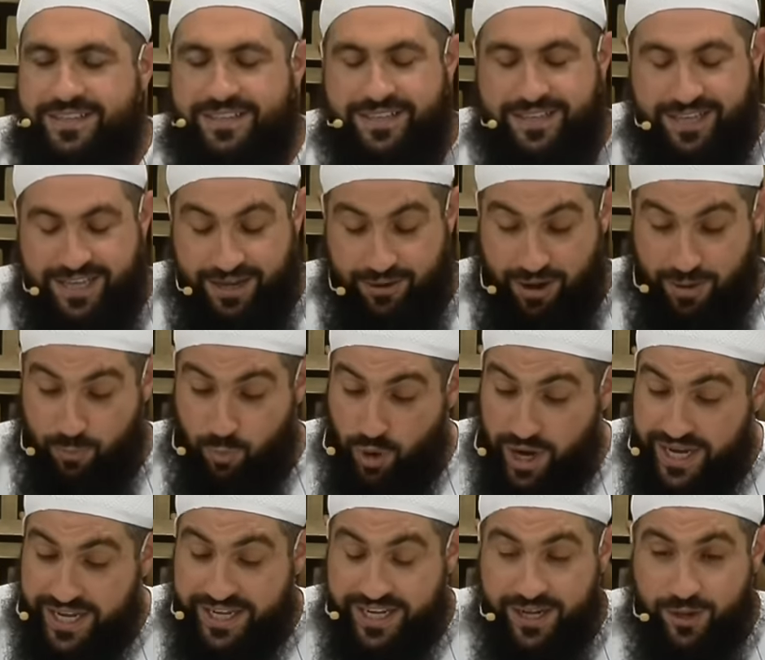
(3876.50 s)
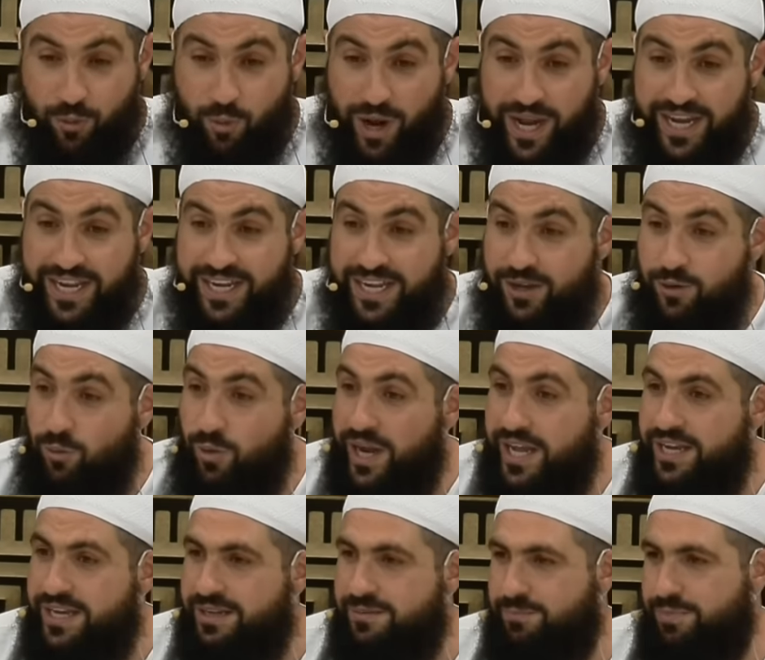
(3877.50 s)
And I'm waiting, waiting,
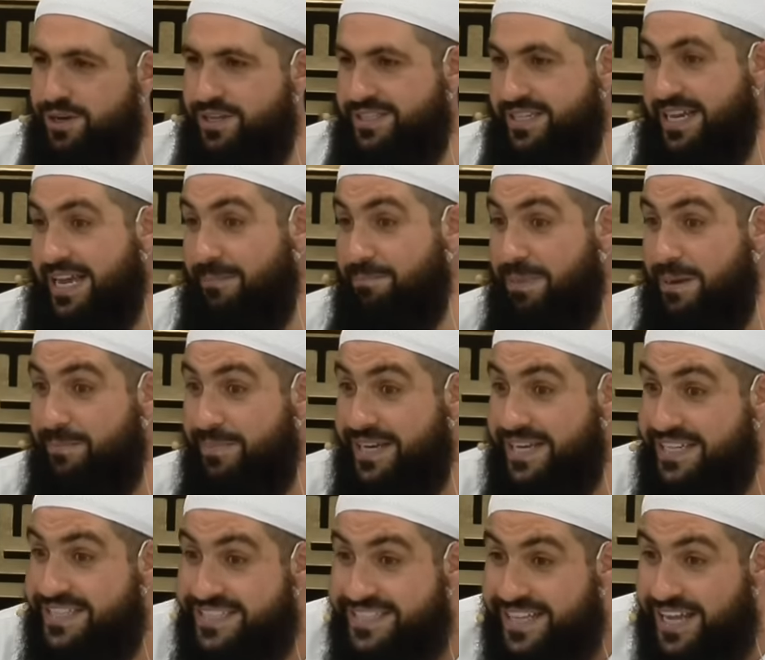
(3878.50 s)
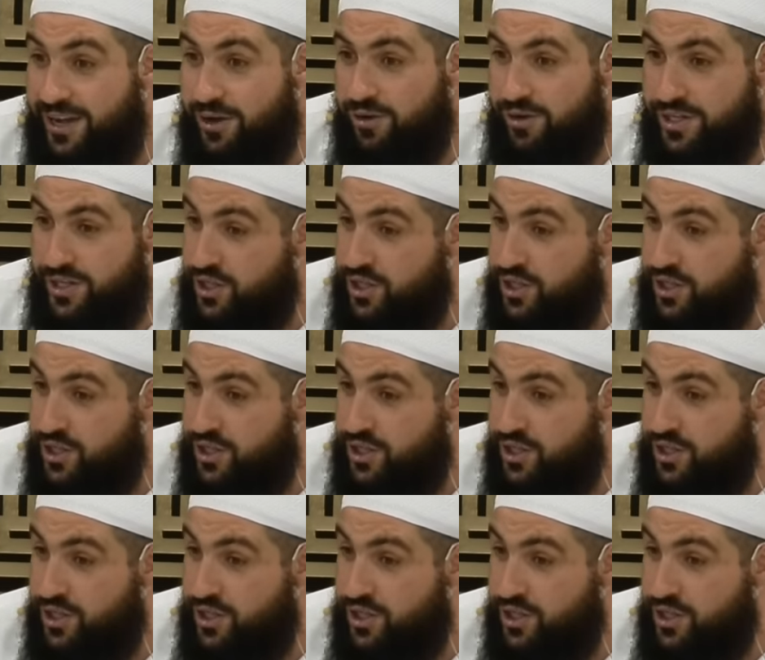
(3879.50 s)
waiting, bro. It's a couple of minutes now.